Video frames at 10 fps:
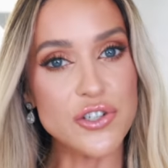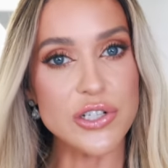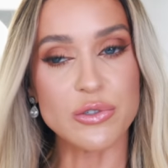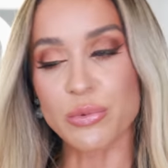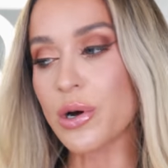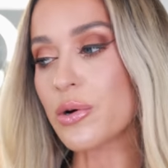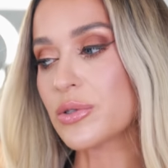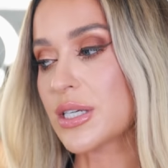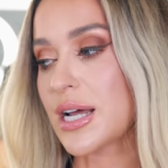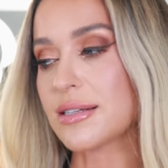just
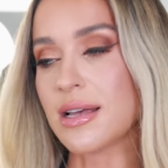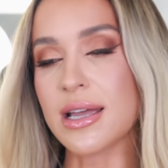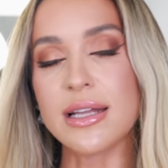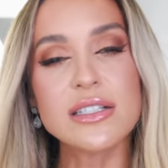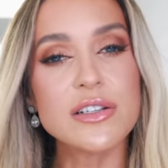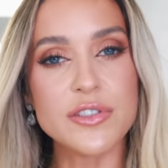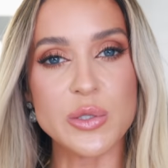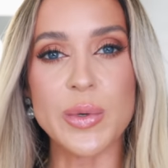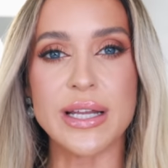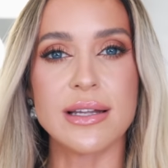rose, it has a hint of
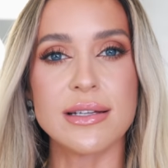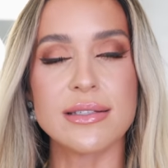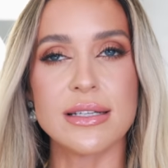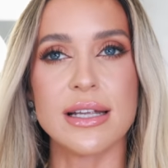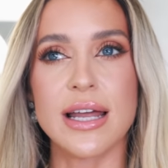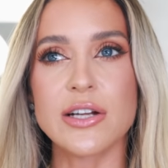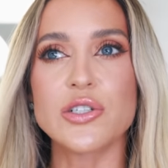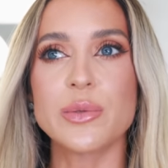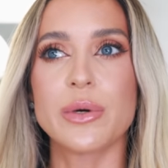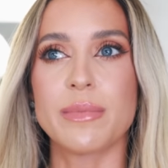sweetness. It
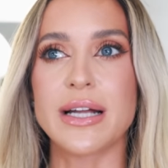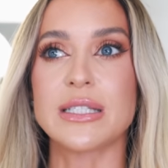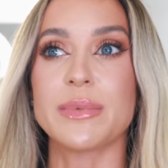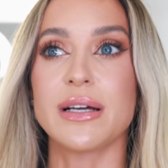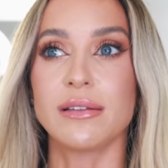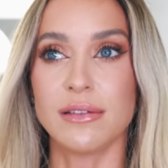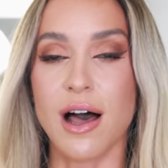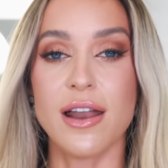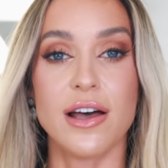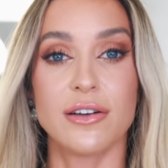actually reminds me a
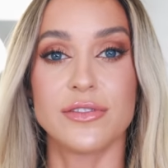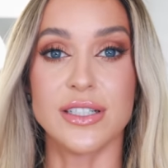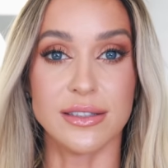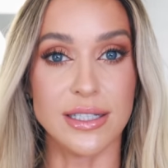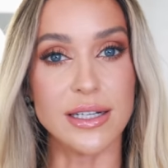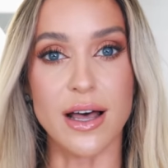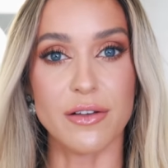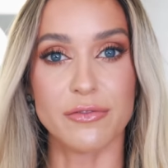lot of Delina